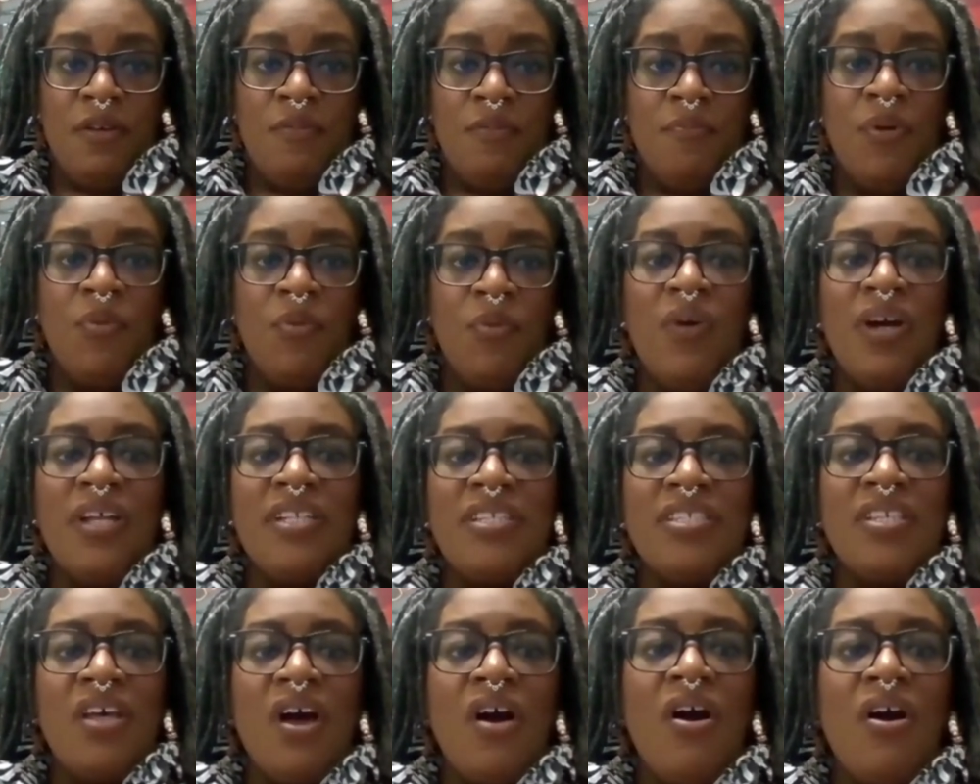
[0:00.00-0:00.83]
But
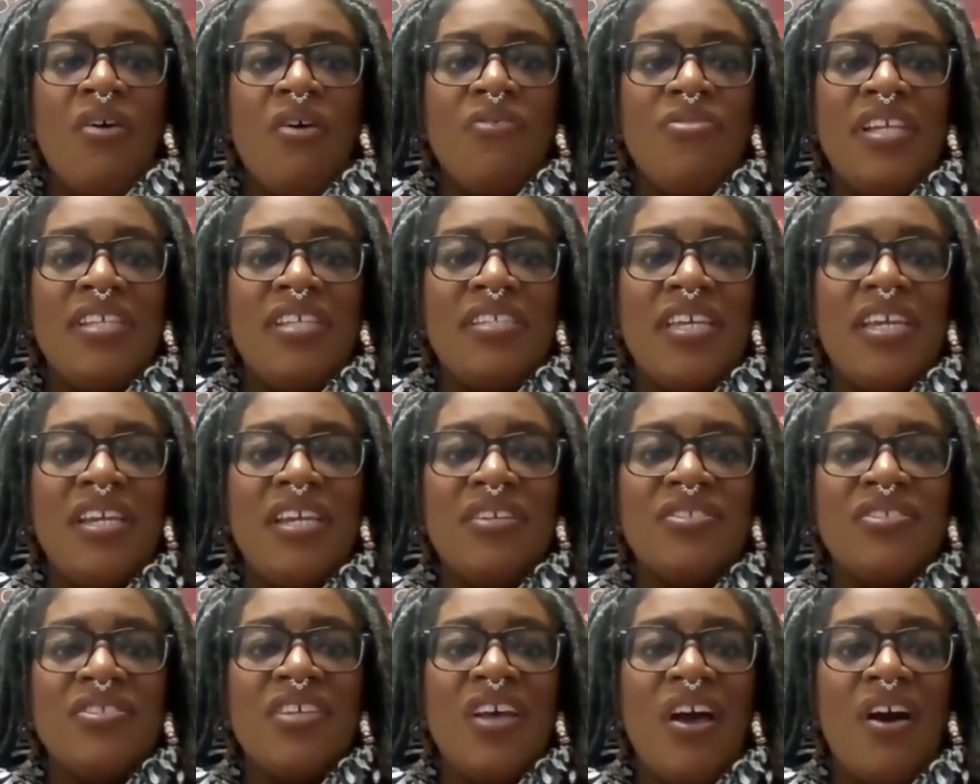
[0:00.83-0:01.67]
what's all this
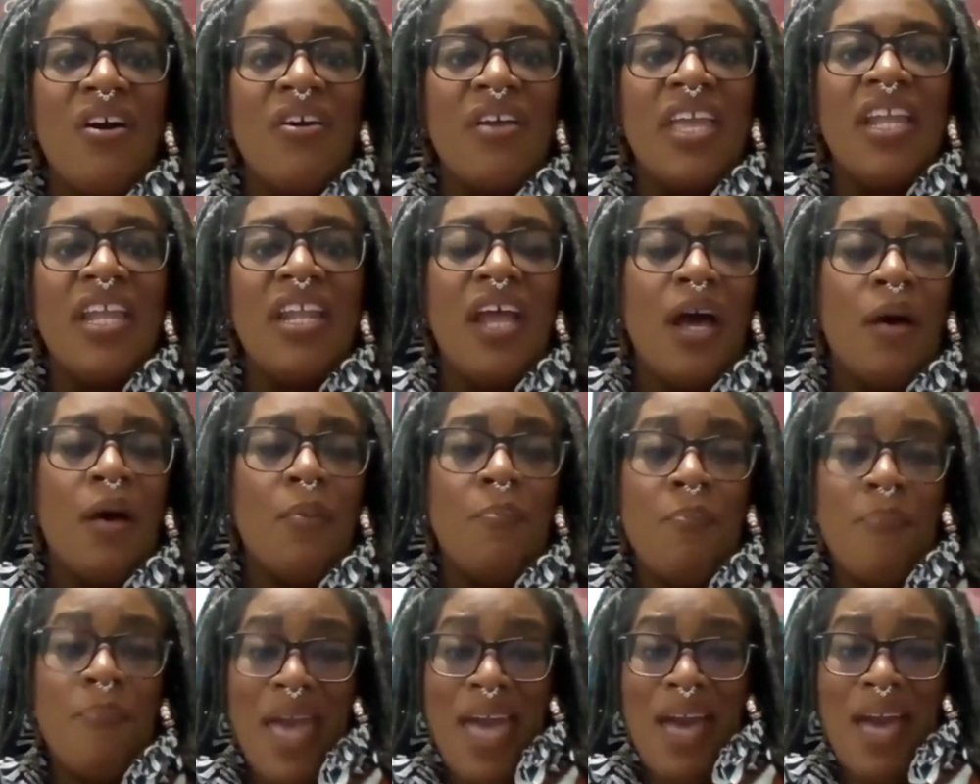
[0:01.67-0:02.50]
here talking
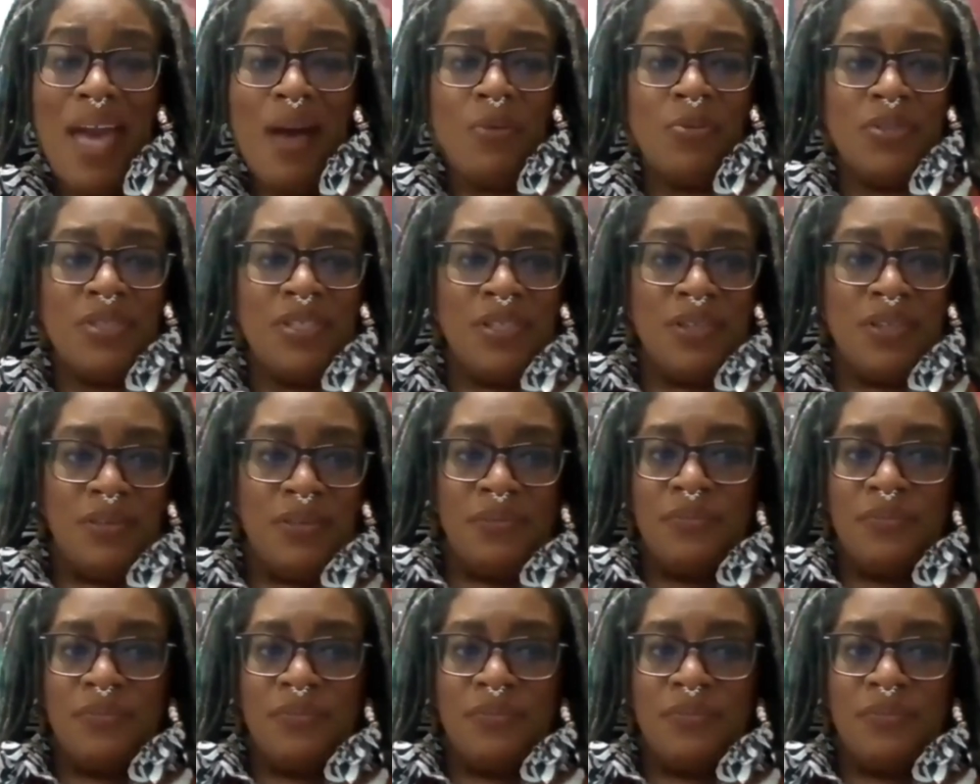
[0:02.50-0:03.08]
about?